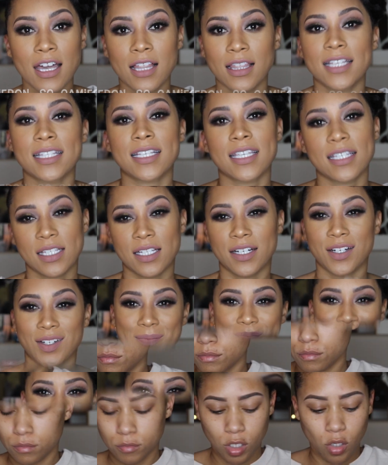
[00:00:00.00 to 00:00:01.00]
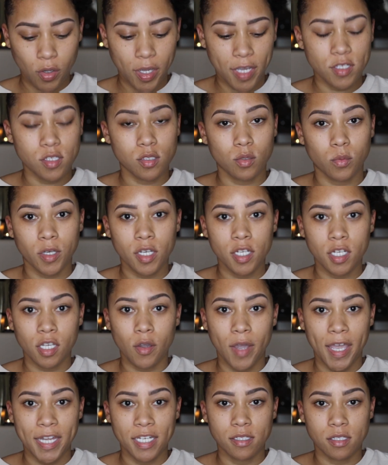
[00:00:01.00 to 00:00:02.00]
Let's get started. Okay, so we're gonna
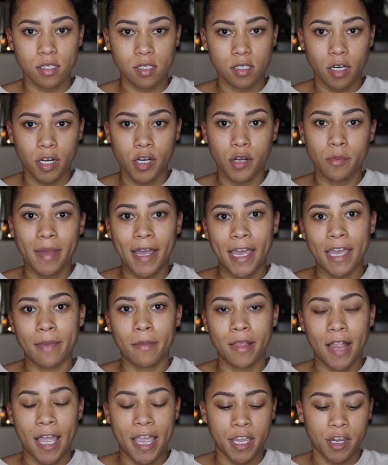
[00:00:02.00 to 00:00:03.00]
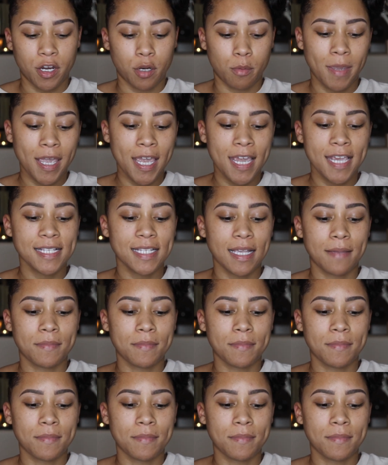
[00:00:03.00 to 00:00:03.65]
go ahead and start by applying our base.